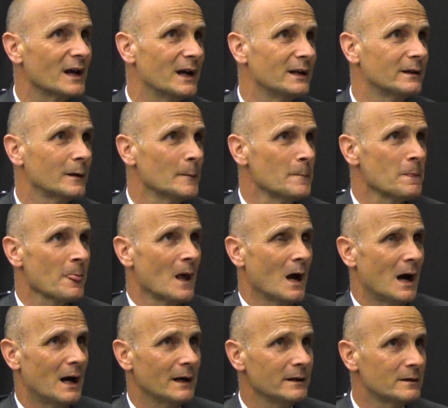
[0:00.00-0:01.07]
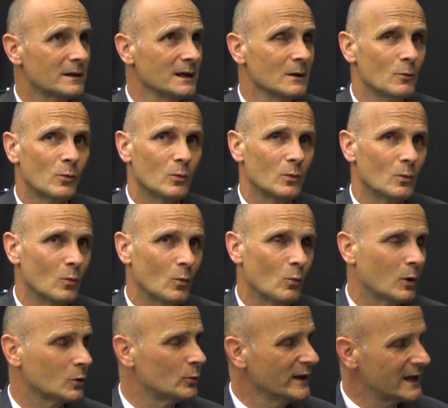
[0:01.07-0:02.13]
And I think
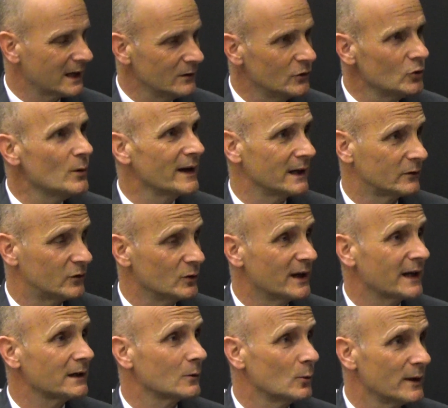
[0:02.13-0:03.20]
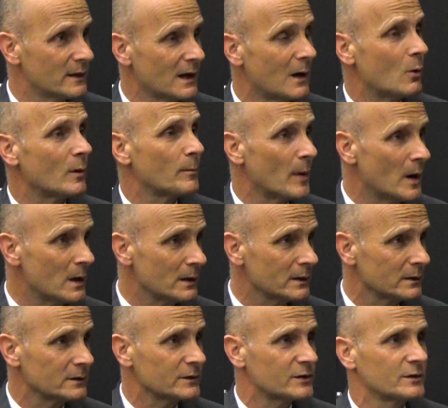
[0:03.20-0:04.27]
what we can do here together with our
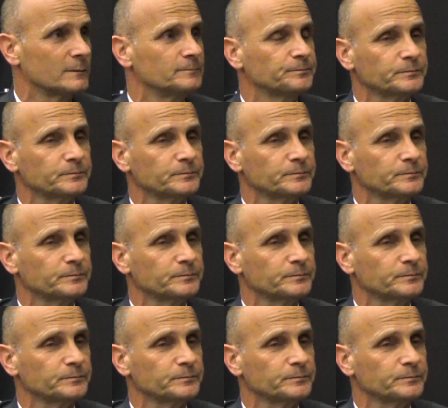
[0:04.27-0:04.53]
partners